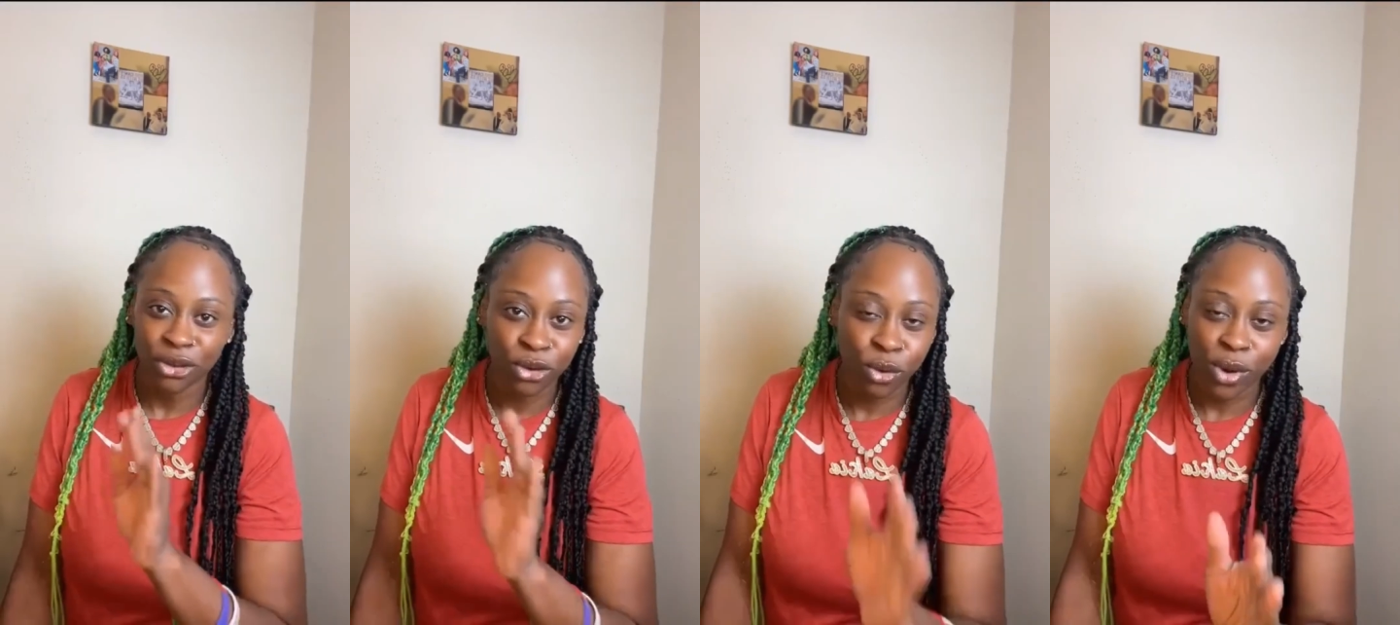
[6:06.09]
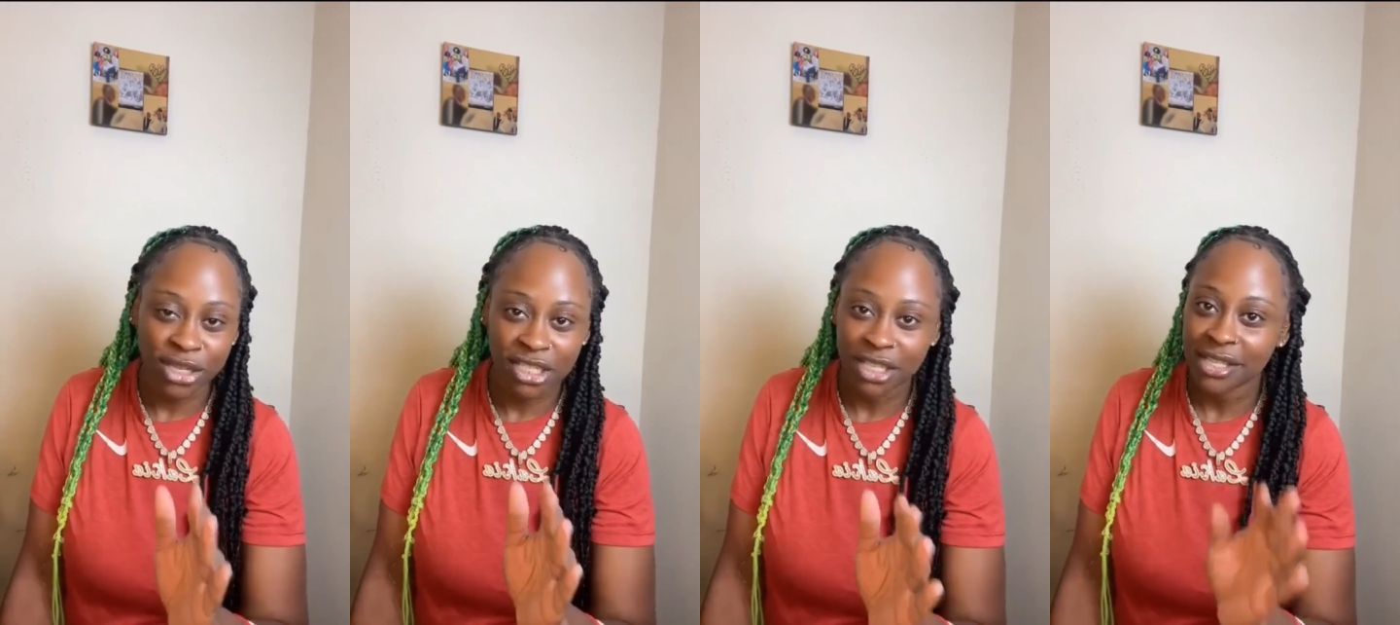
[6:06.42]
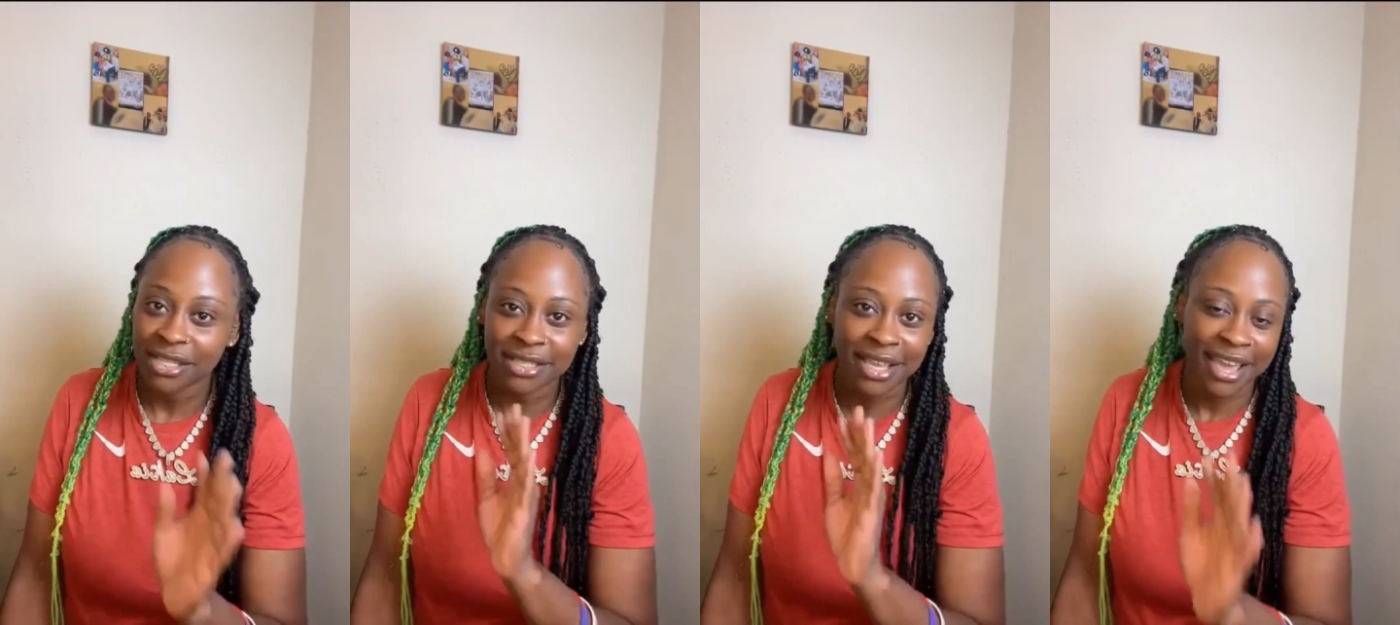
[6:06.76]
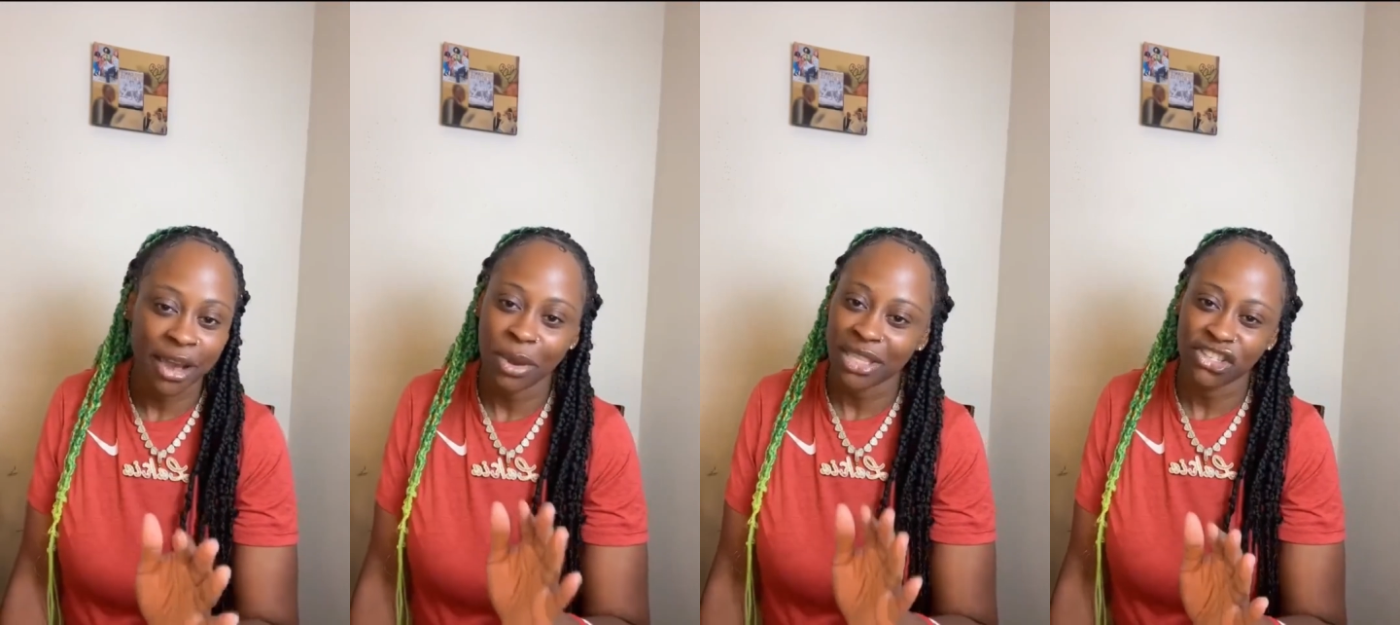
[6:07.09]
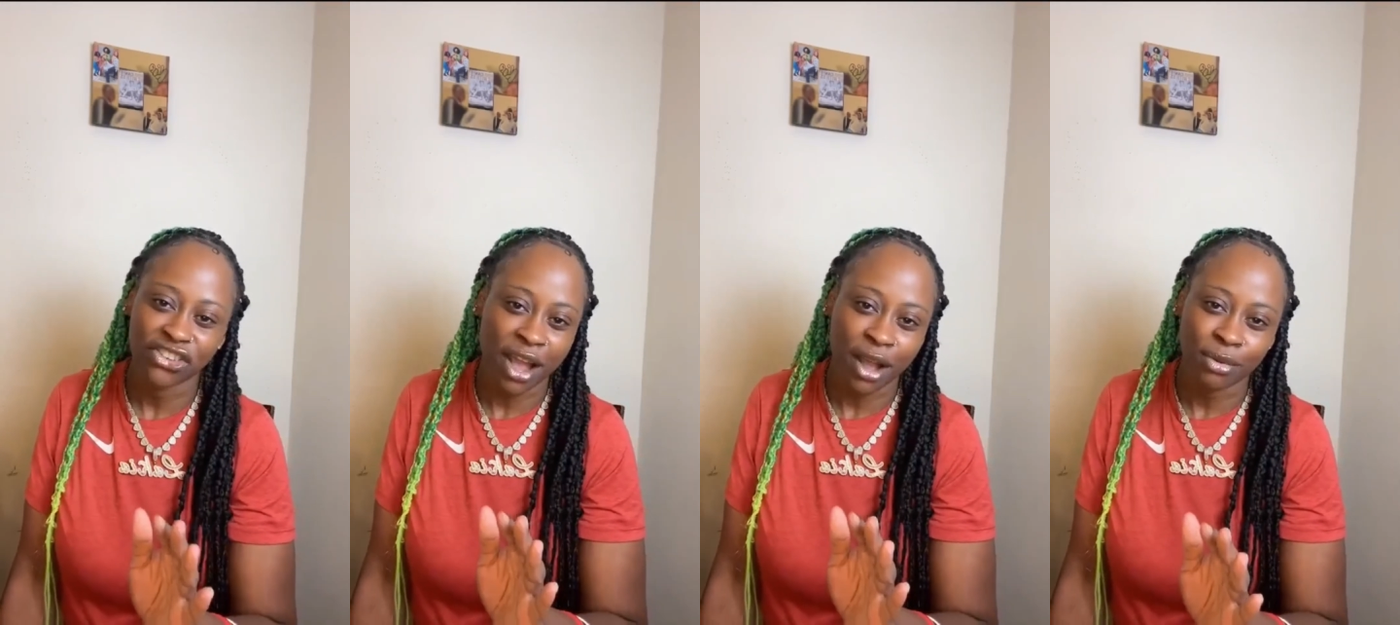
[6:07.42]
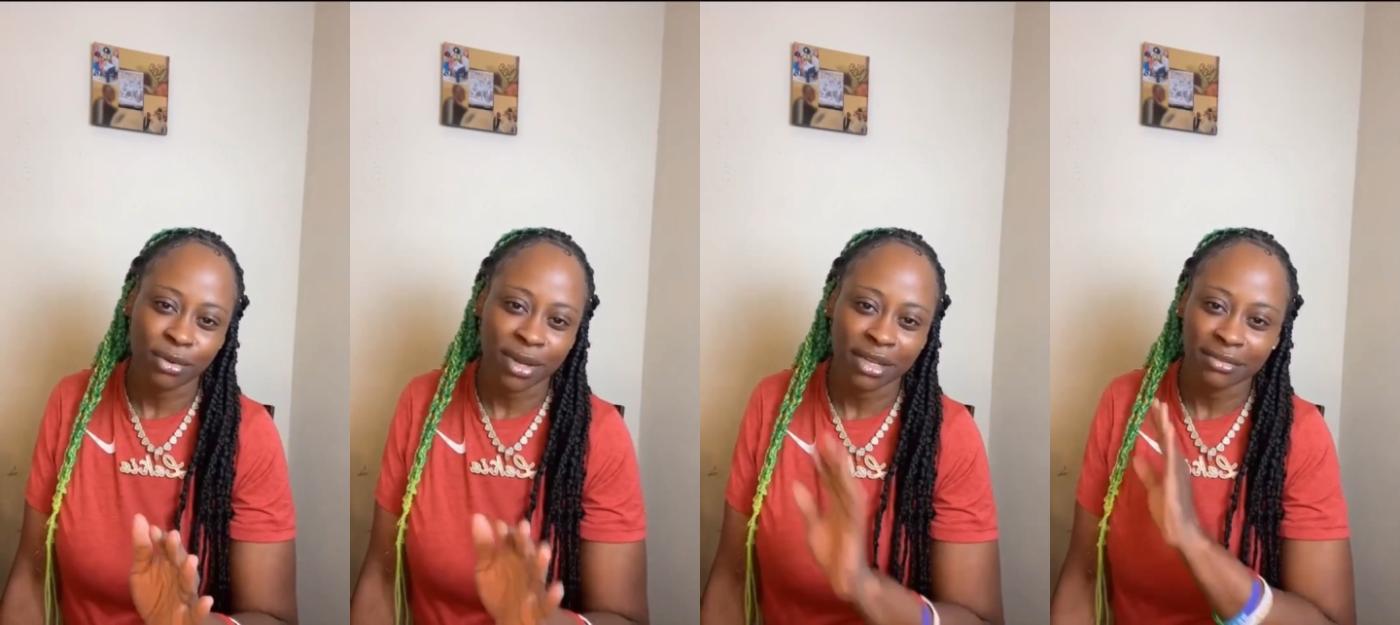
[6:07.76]
Gorgeous. Can't wait to try her
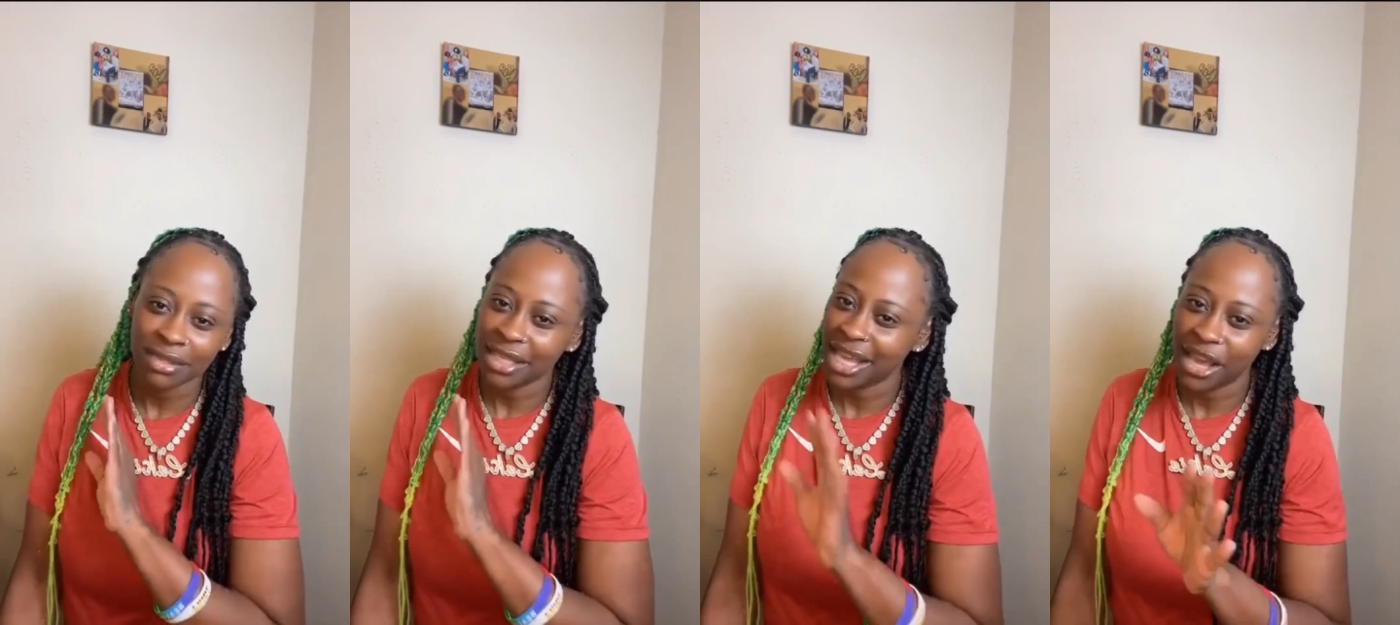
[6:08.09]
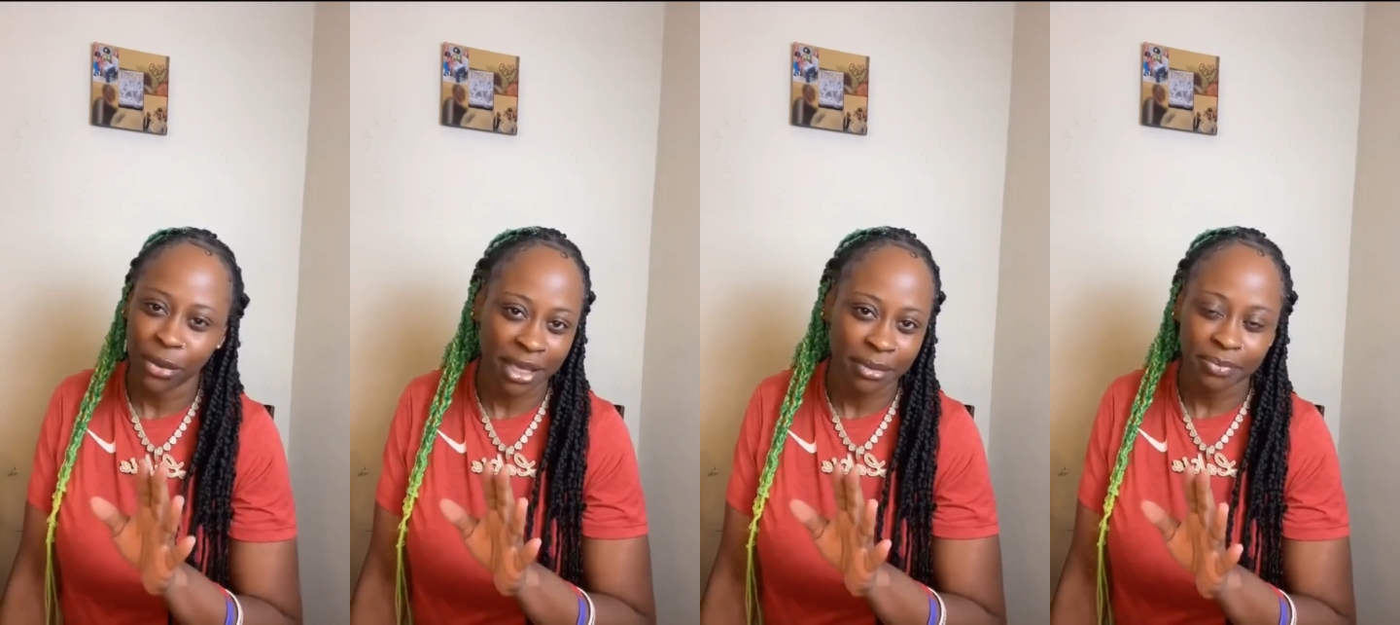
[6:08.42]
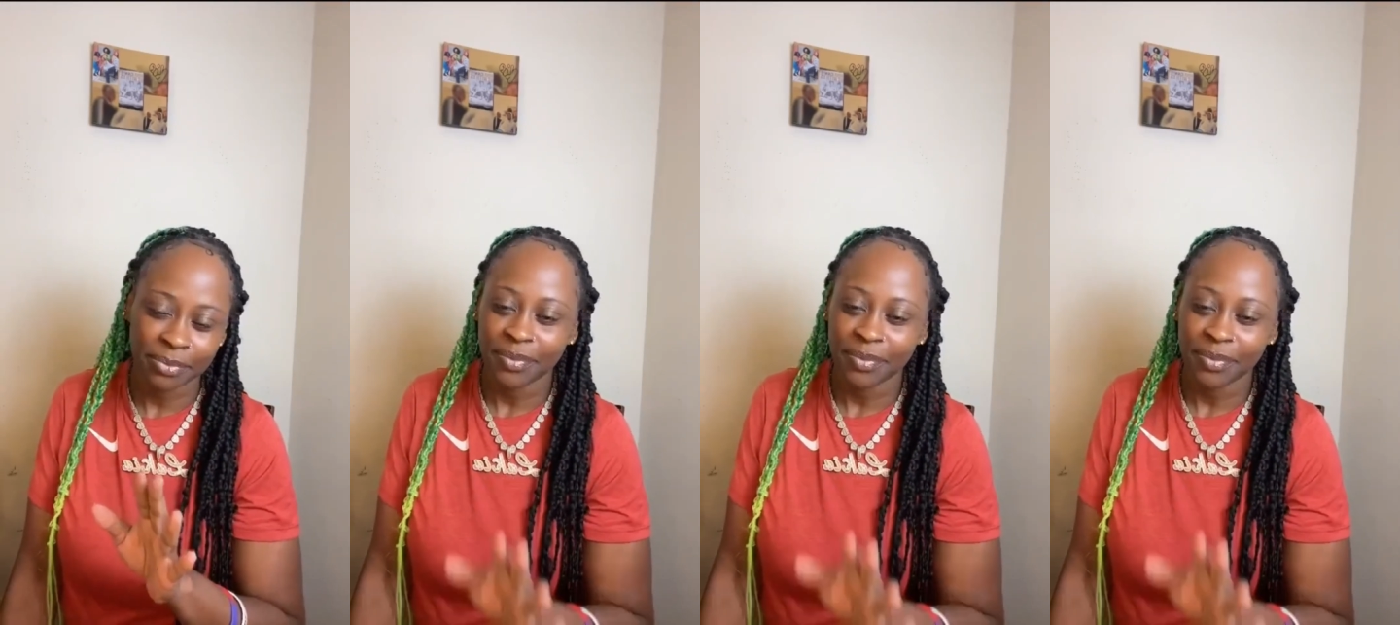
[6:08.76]
on. Can't wait.